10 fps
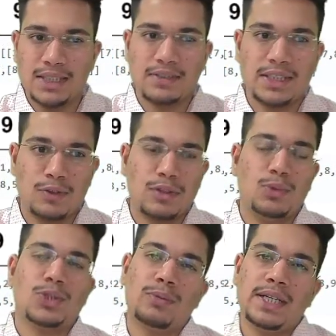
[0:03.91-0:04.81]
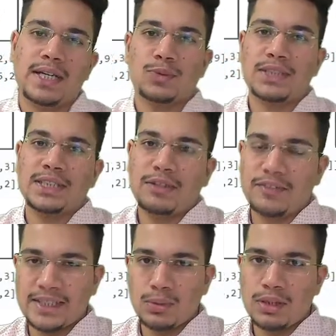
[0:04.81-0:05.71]
which is one of the most commonly asked questions by
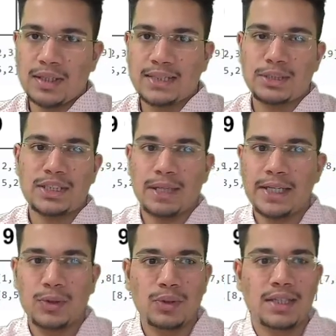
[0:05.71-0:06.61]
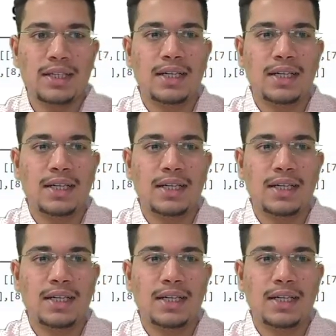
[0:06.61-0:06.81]
Facebook as mentioned by Leetcode.